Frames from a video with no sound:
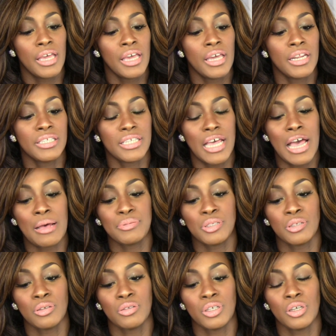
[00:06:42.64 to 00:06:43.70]
It is
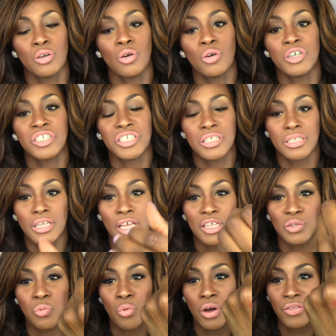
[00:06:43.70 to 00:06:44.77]
absolutely gorgeous.
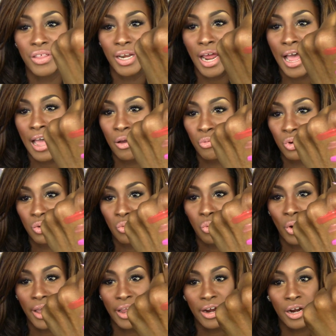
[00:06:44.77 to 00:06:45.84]
It's one that I would
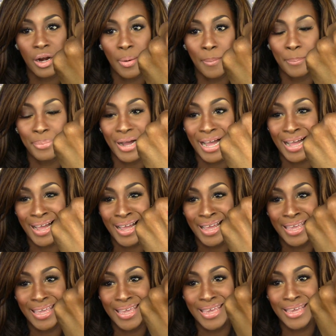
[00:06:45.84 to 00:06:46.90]
wear
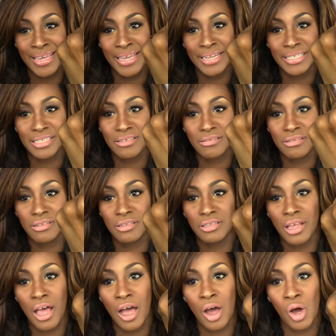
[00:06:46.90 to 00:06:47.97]
by
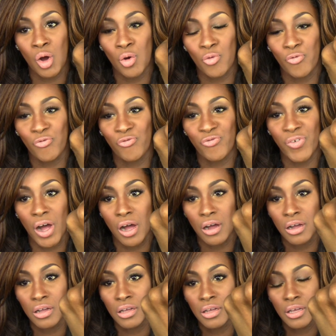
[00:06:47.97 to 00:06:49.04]
itself.
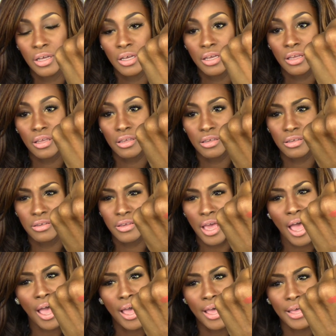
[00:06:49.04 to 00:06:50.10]

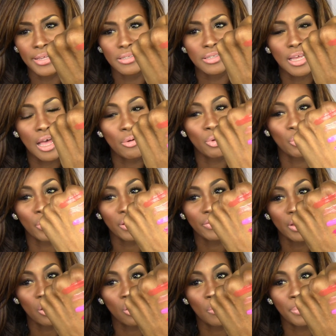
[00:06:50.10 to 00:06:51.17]
Yes, I would wear
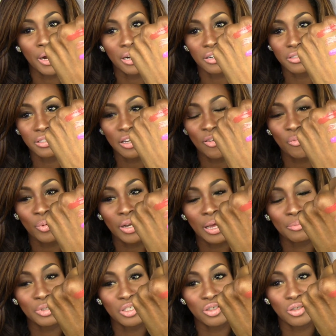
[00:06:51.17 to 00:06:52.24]
that all by herself when
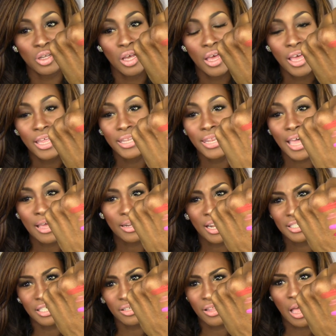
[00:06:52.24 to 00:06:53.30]
I'm just not
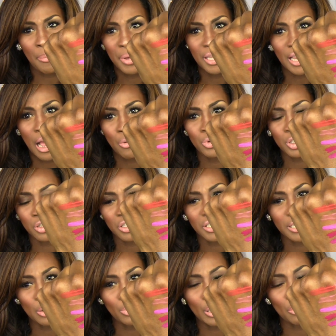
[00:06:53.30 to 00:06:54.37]
necessarily, I mean, I was going to
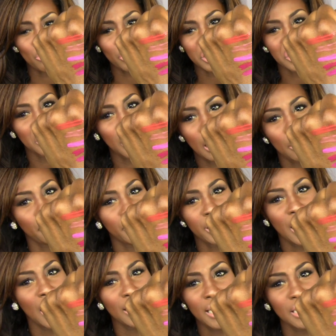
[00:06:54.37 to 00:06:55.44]
say when I'm rushing out, but
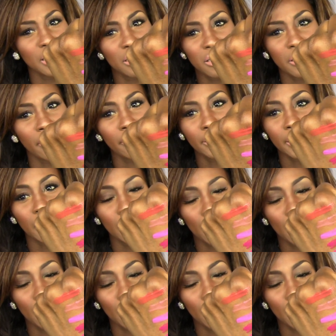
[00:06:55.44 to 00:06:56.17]
not necessarily.